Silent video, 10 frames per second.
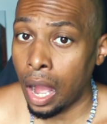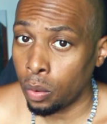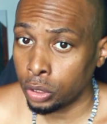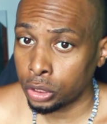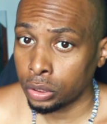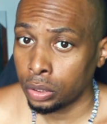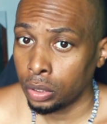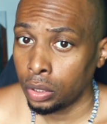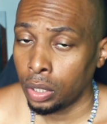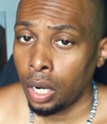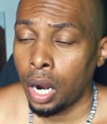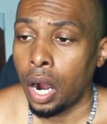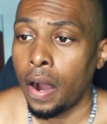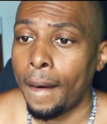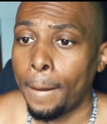hours,
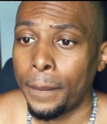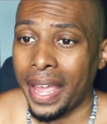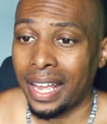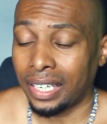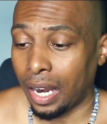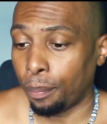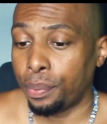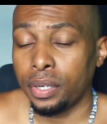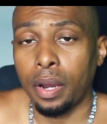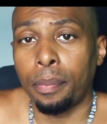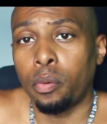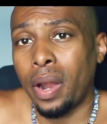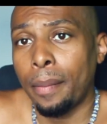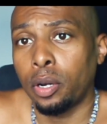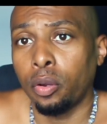and put a
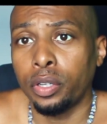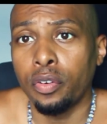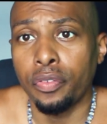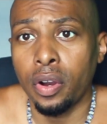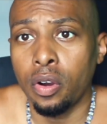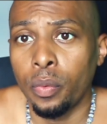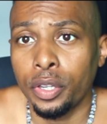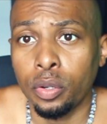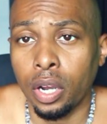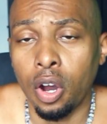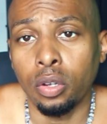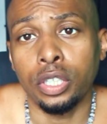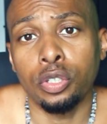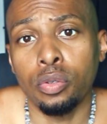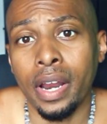parameter on your phone where you can
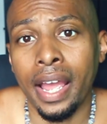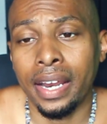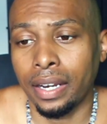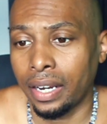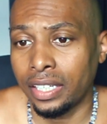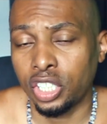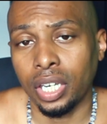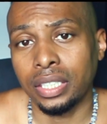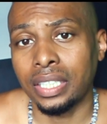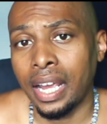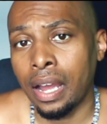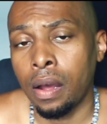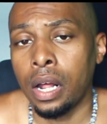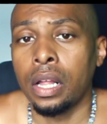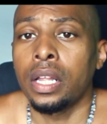only do that and it shuts
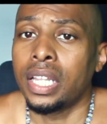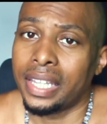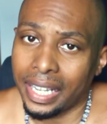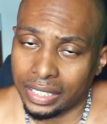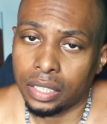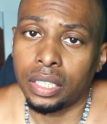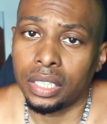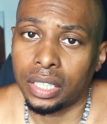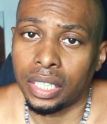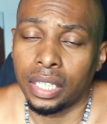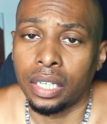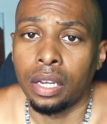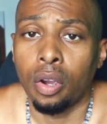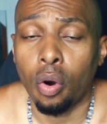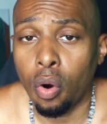down, that's a good thing.
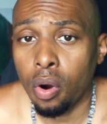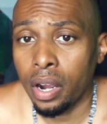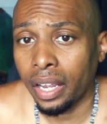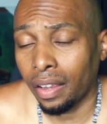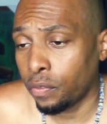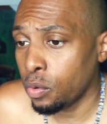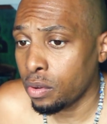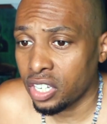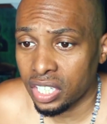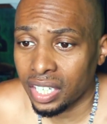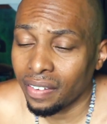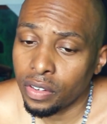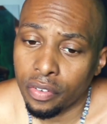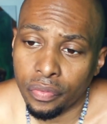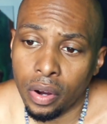Or if you just give
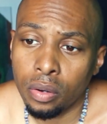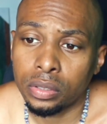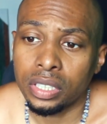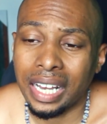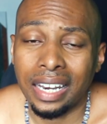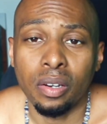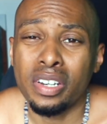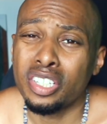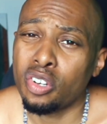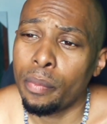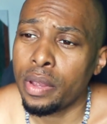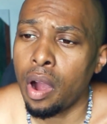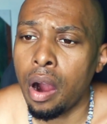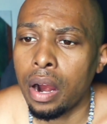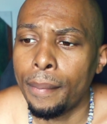your phone to, I know this is going to be
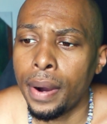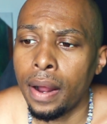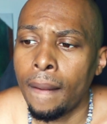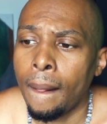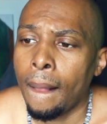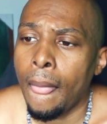hard, but